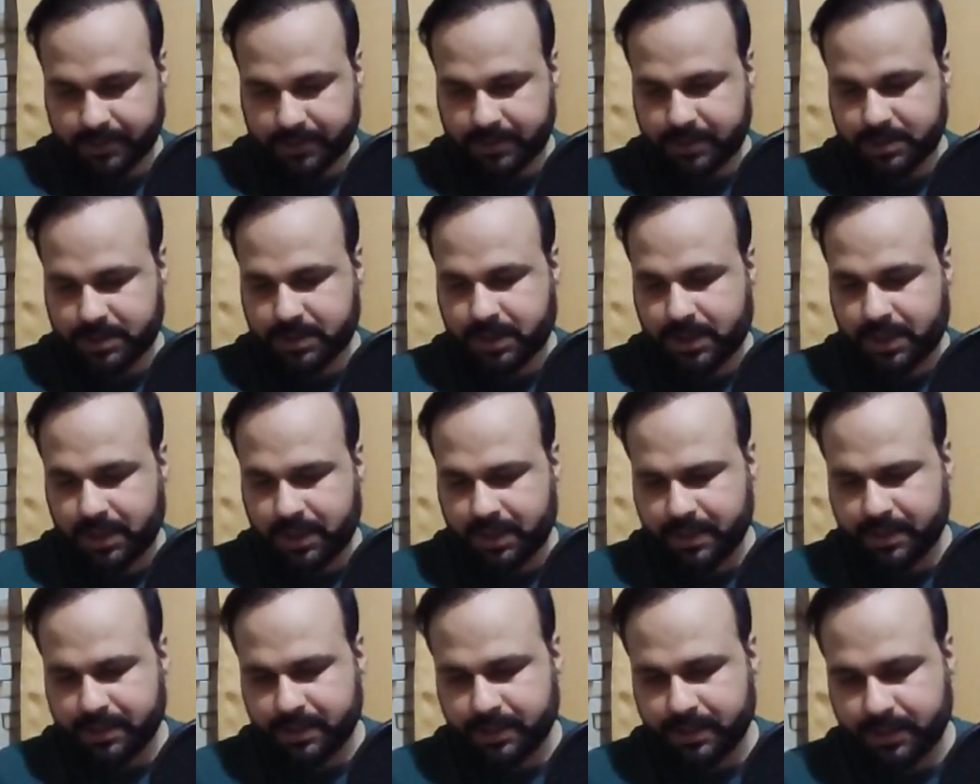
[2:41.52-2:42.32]

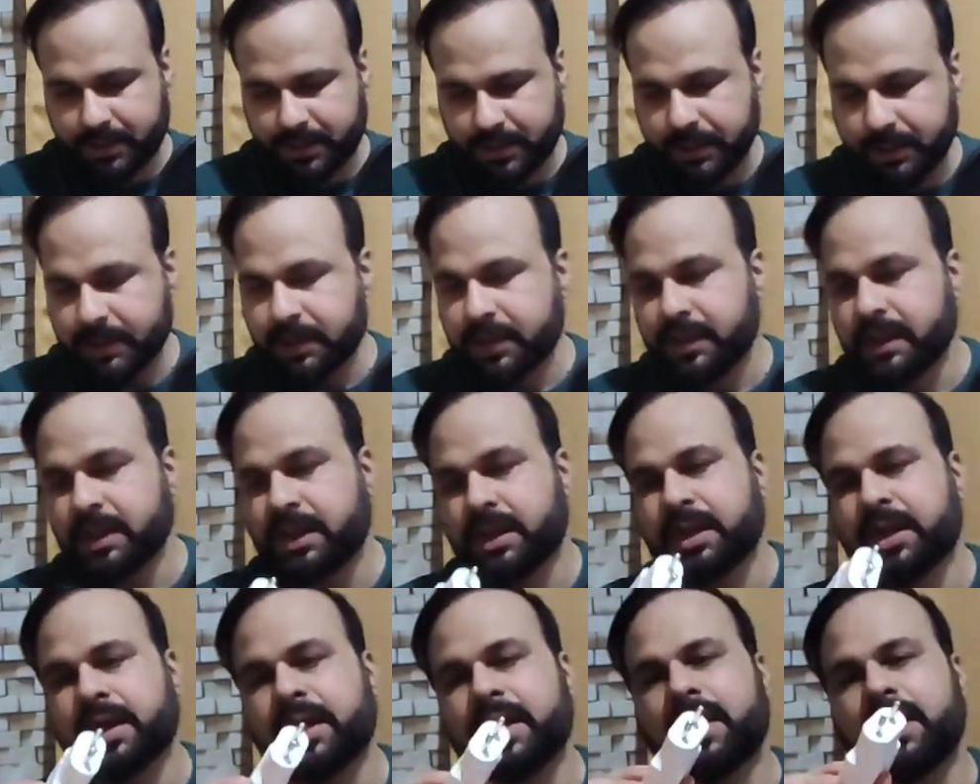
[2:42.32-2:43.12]
charger,
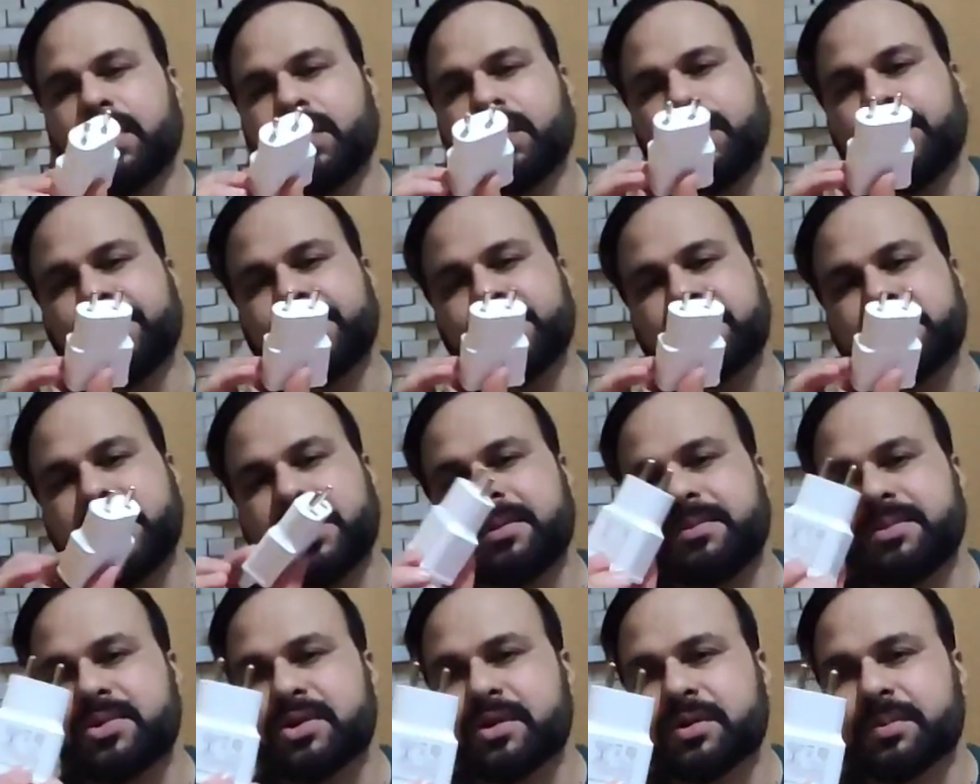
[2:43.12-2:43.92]
which
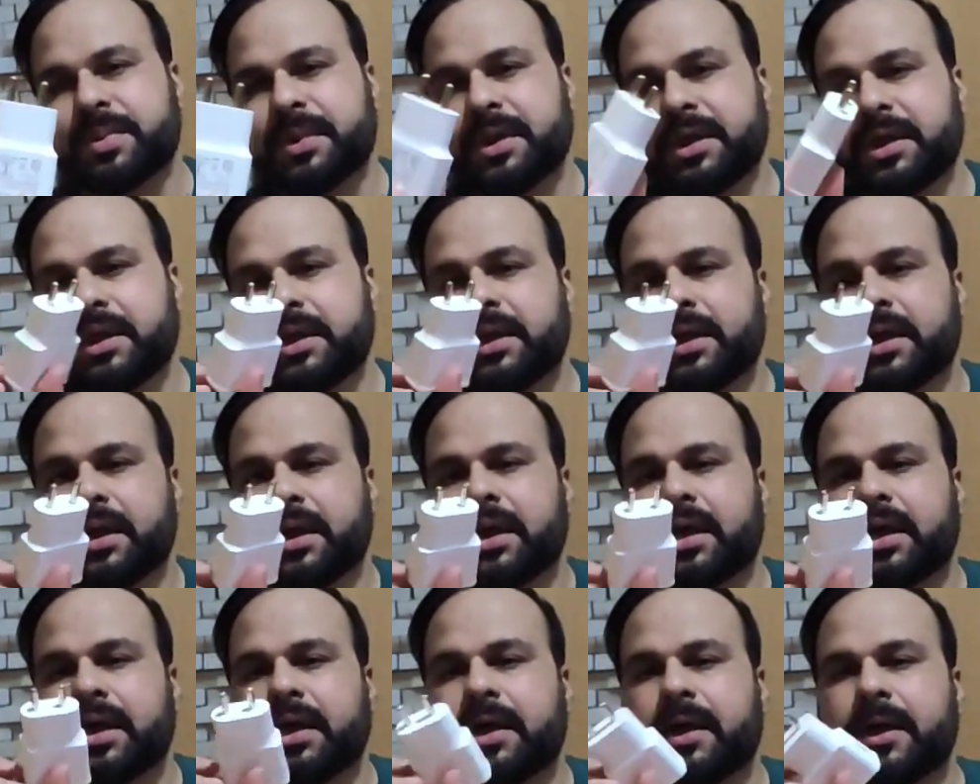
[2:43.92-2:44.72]
seems to be
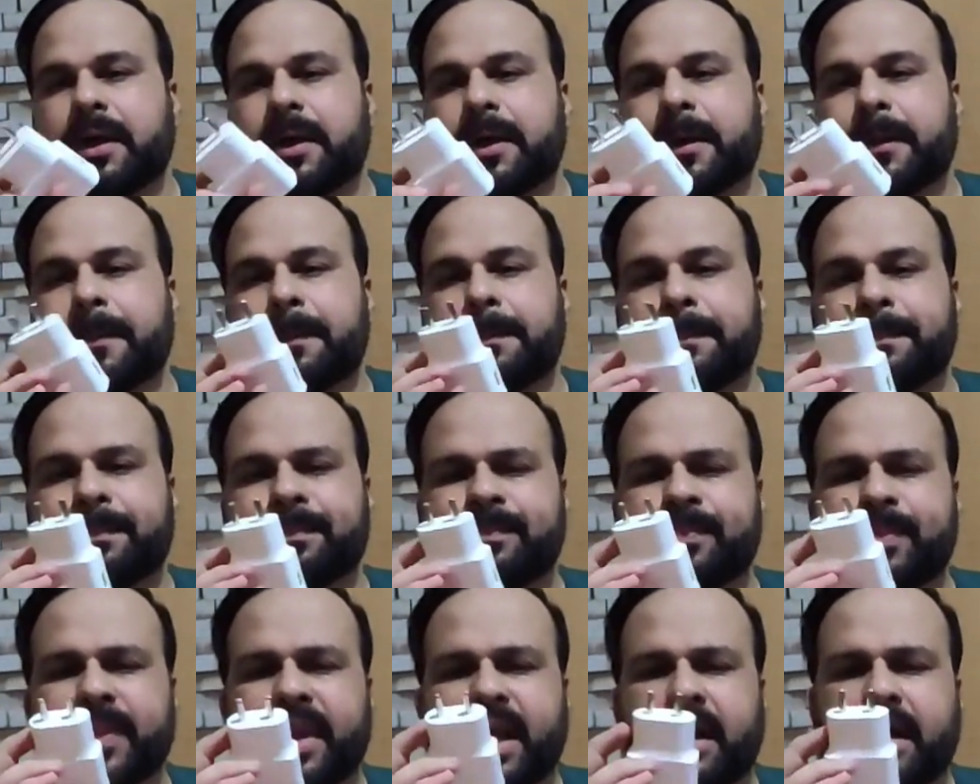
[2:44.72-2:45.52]
a
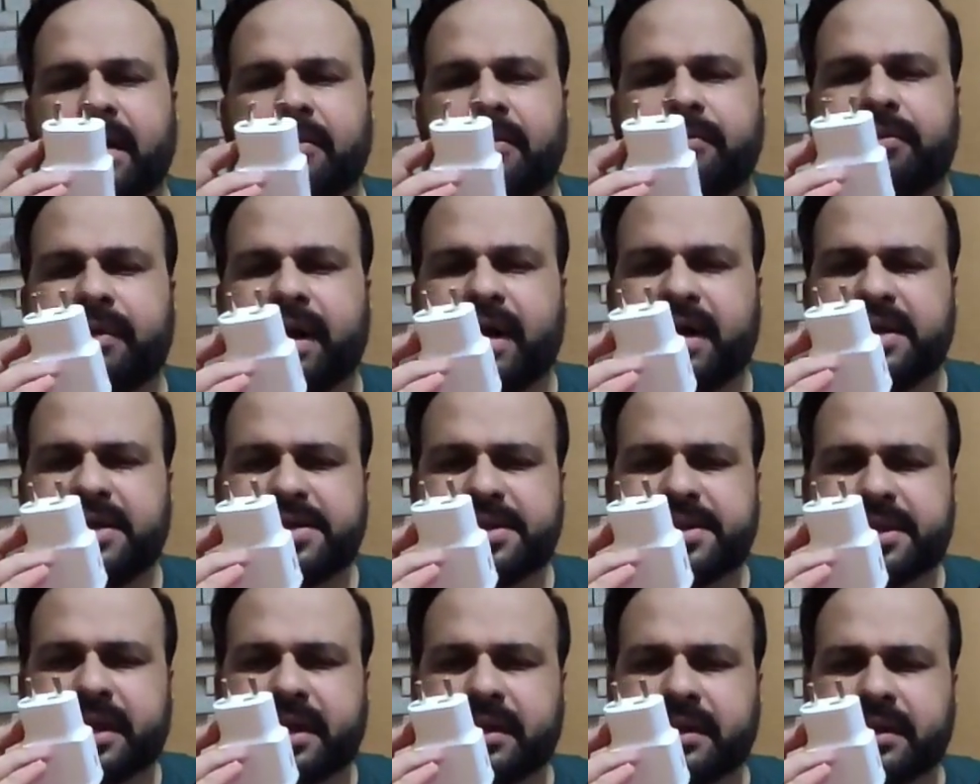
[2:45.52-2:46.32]
fast
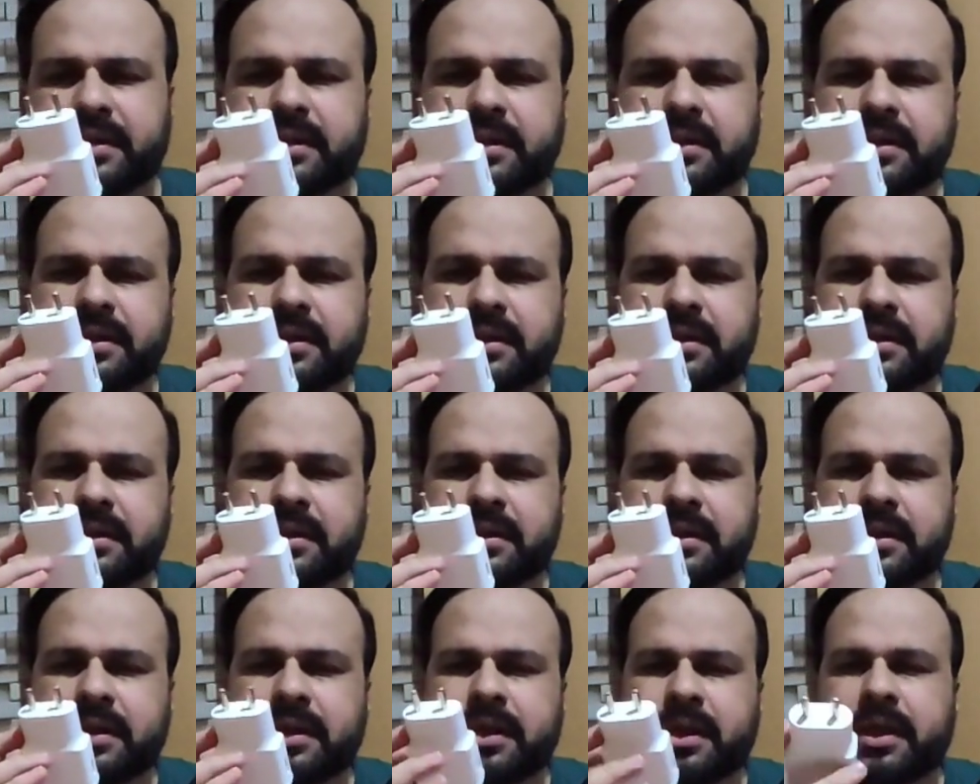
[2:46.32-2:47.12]
charger.
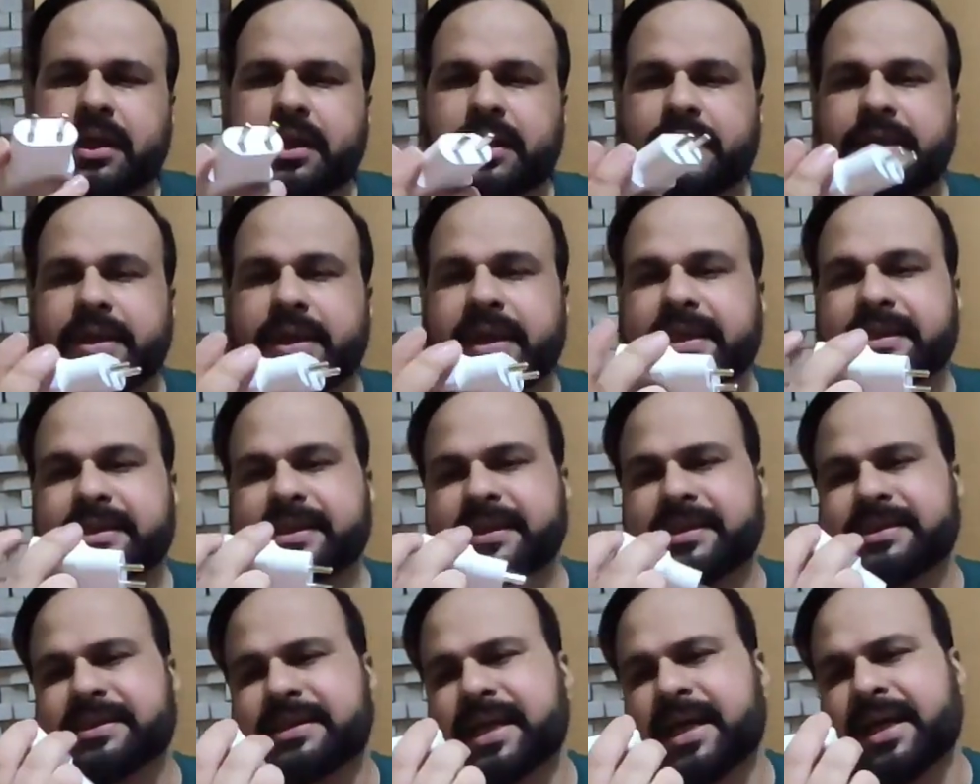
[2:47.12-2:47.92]
Yes,
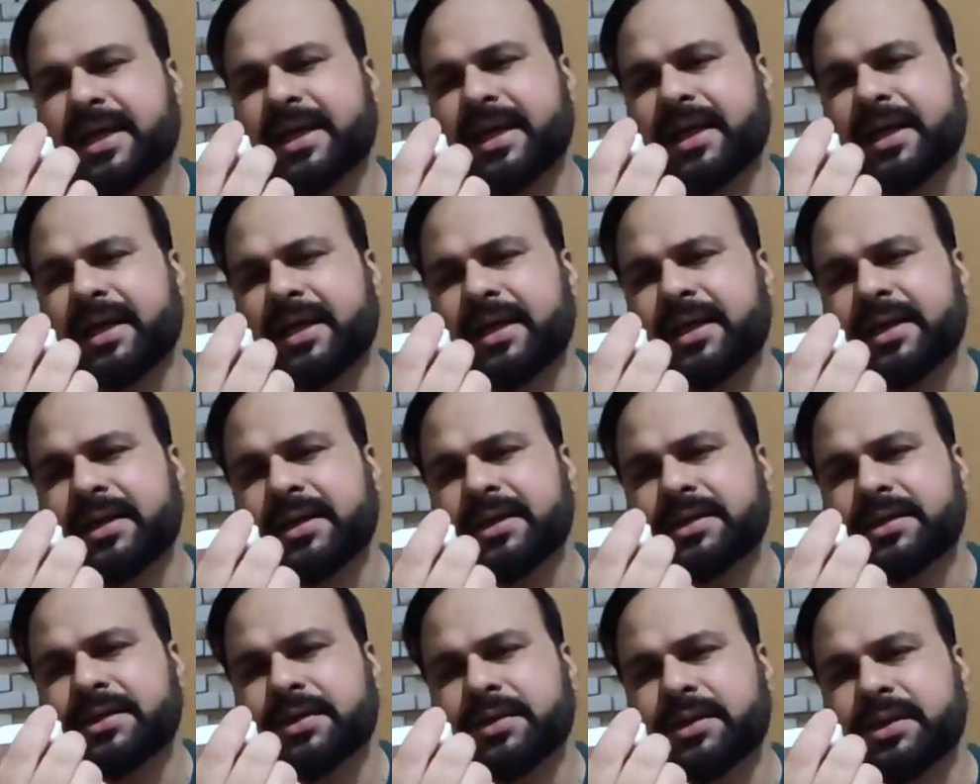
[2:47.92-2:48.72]
exactly.
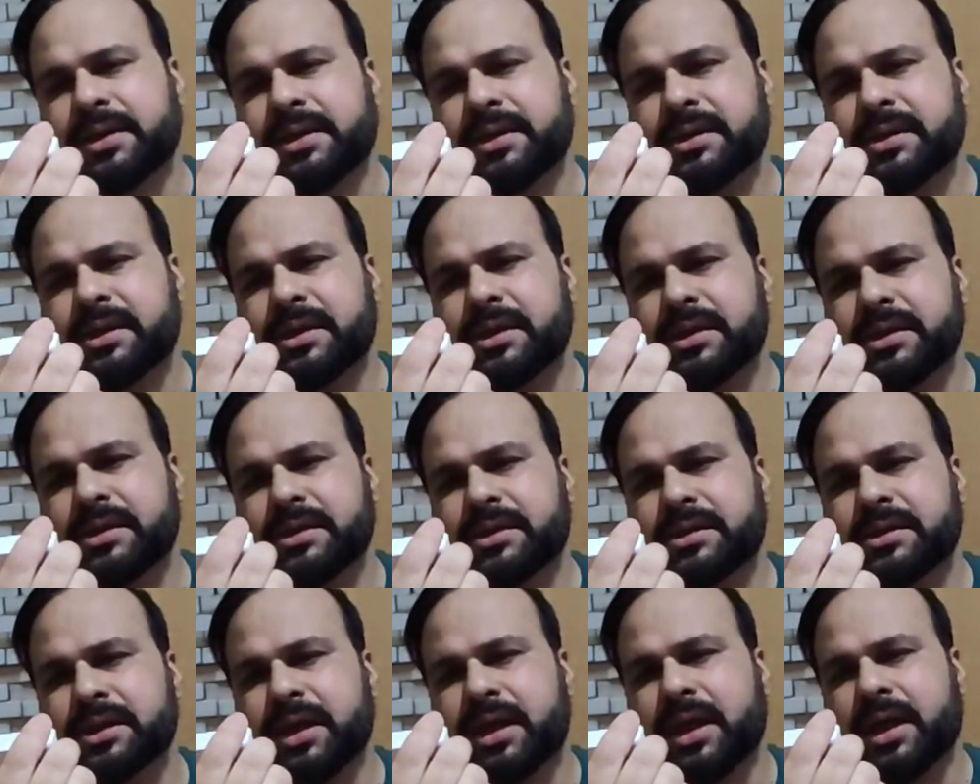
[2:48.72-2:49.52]
So this is
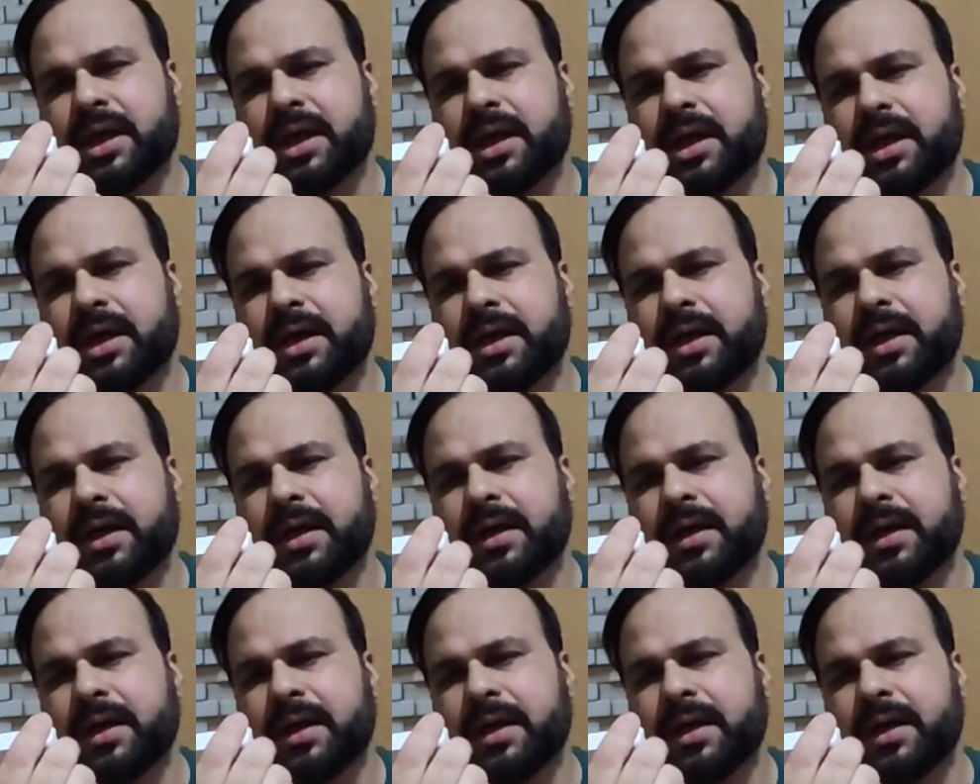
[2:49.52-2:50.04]
5